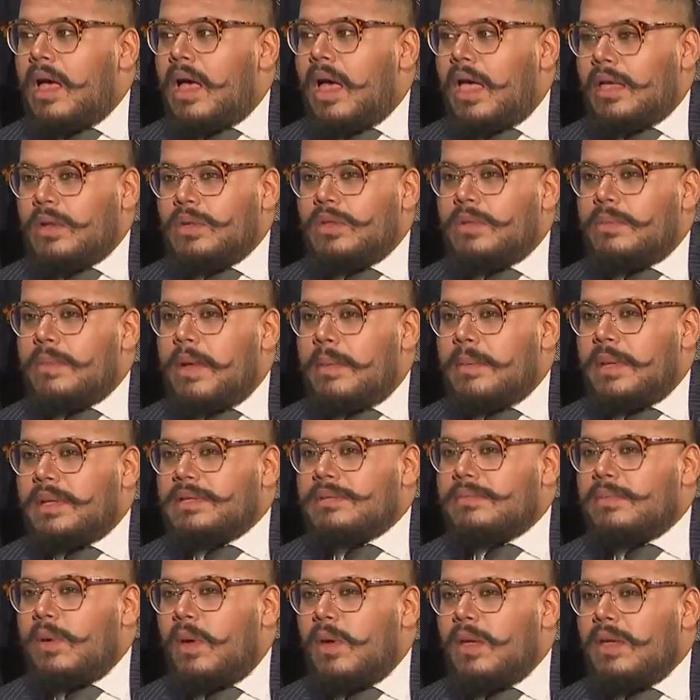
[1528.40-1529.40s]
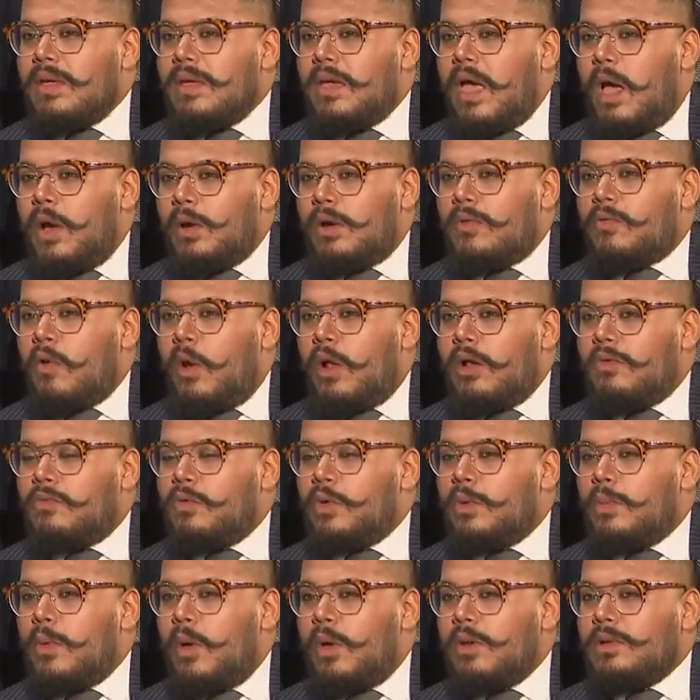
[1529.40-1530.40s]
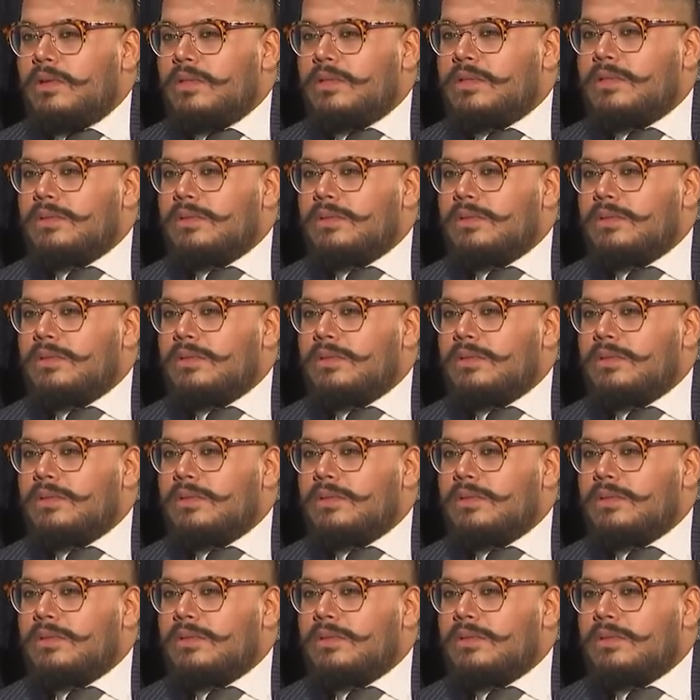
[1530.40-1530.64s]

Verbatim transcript: Are you the mama's yeah. boy out of all four boys?